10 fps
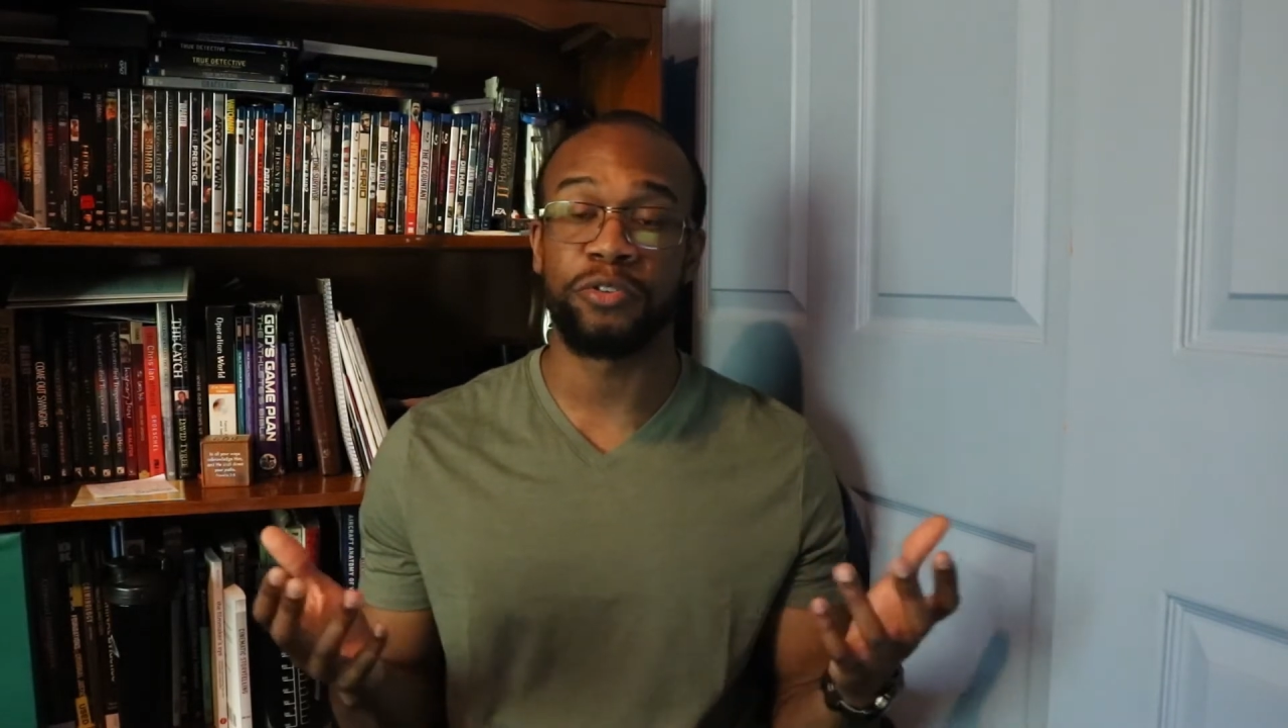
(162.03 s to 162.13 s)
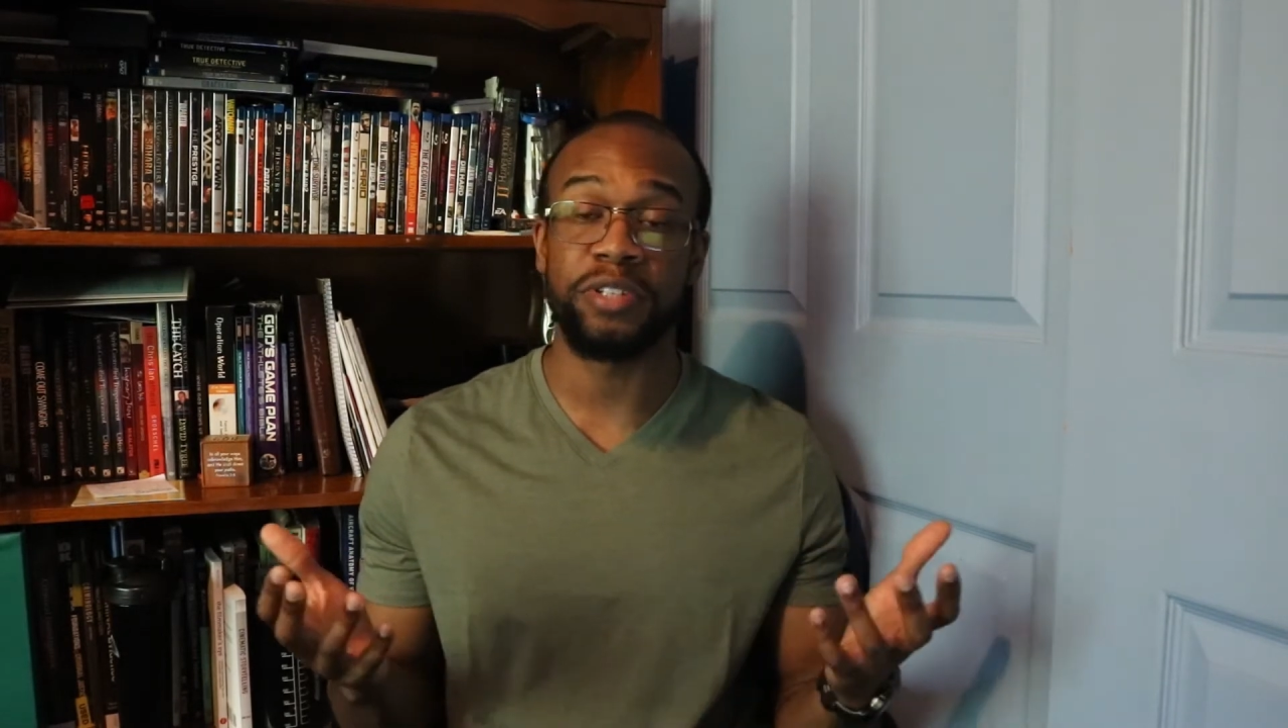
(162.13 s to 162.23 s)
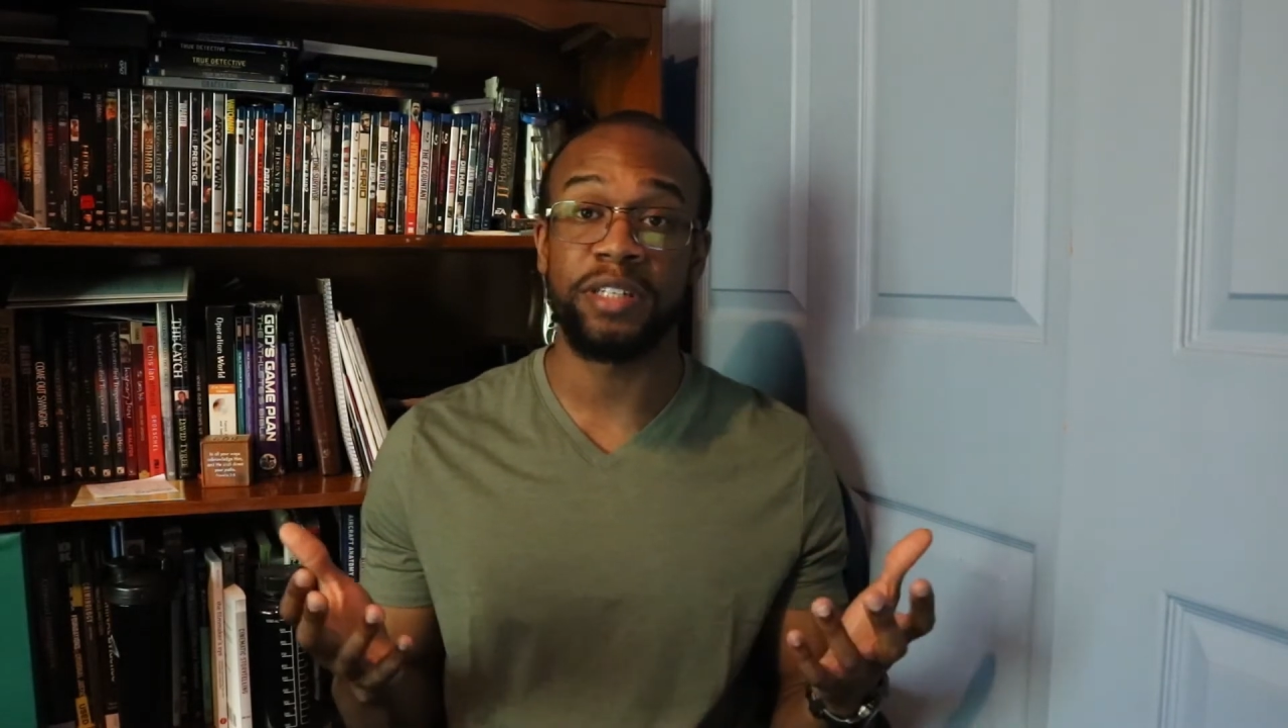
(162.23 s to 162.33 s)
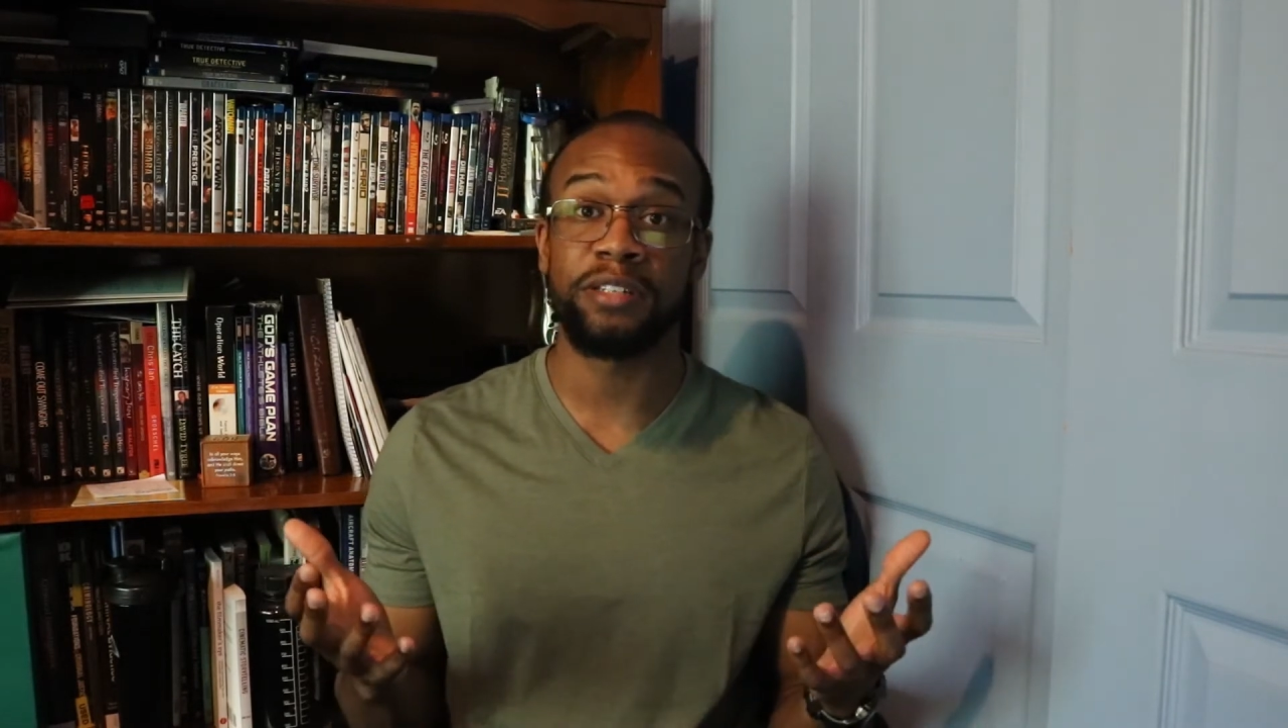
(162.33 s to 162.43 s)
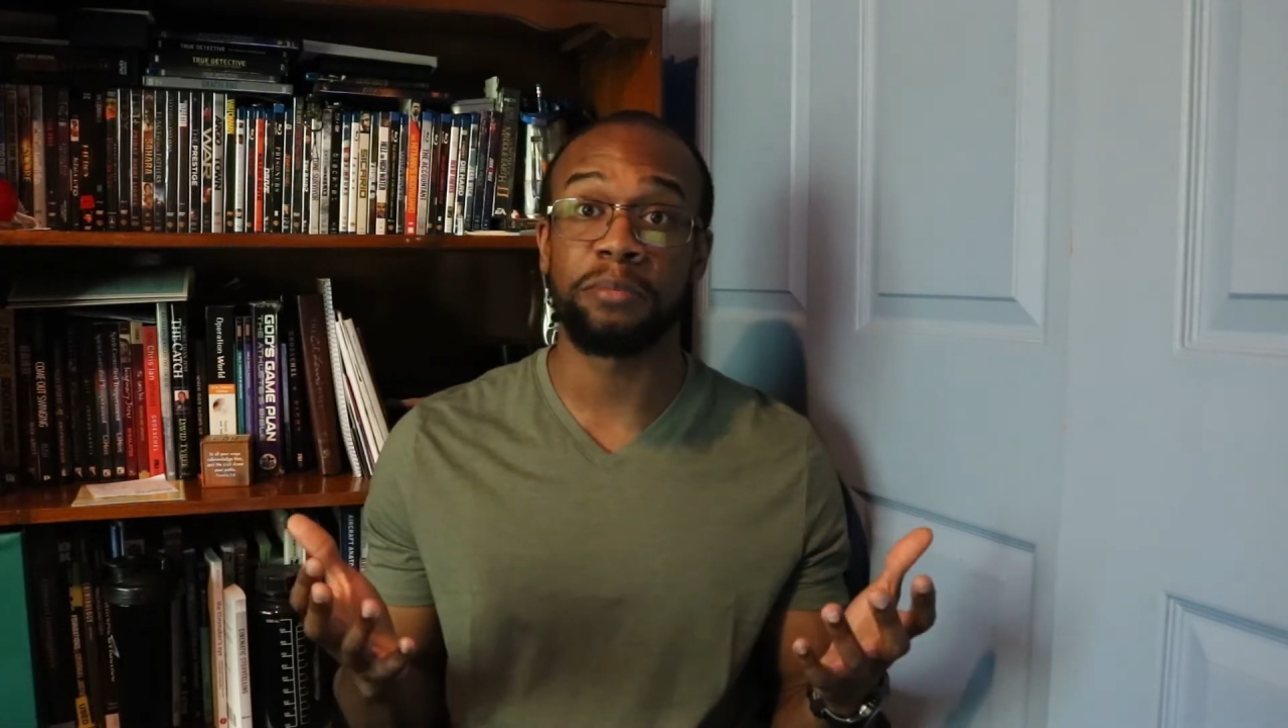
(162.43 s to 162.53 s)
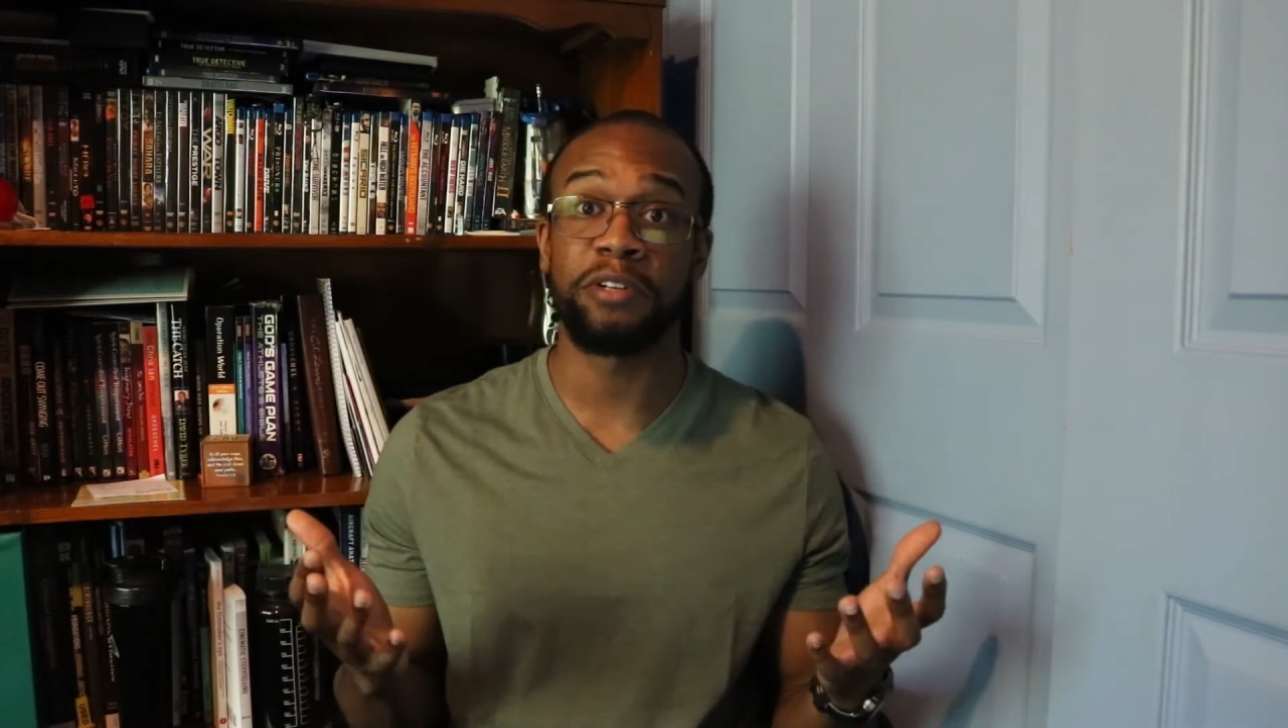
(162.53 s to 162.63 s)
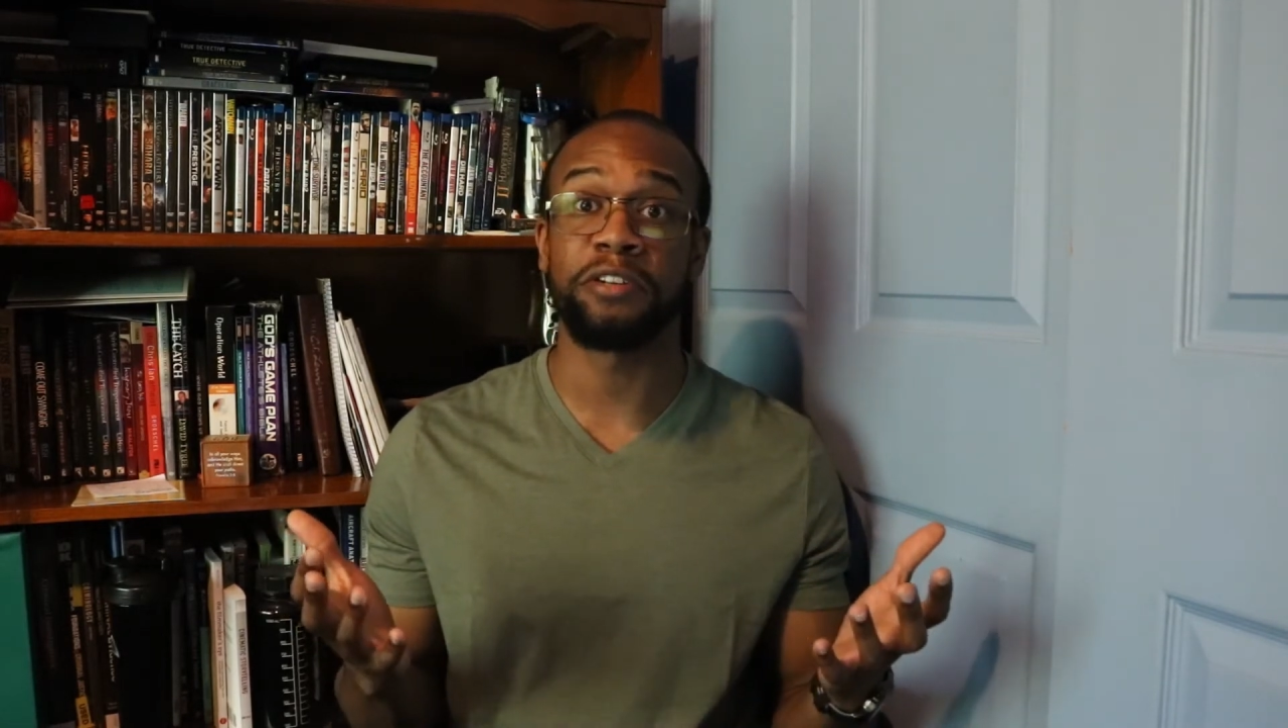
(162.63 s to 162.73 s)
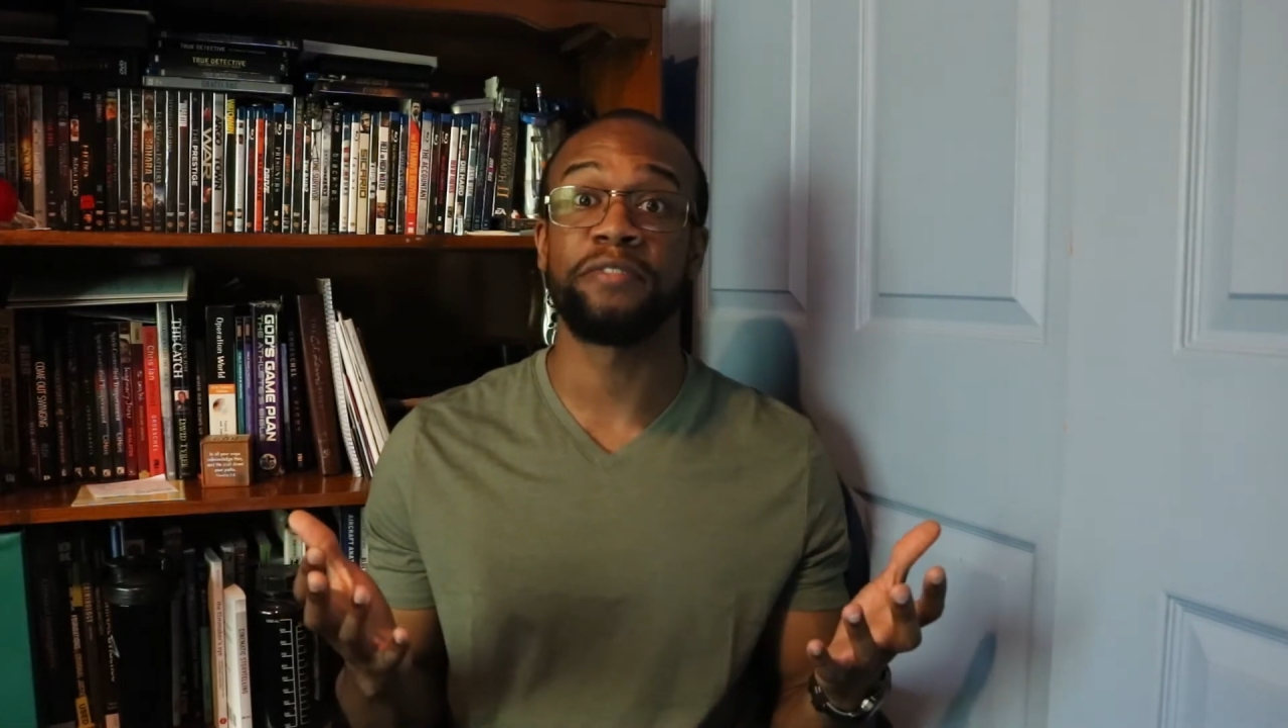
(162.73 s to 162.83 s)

see some of your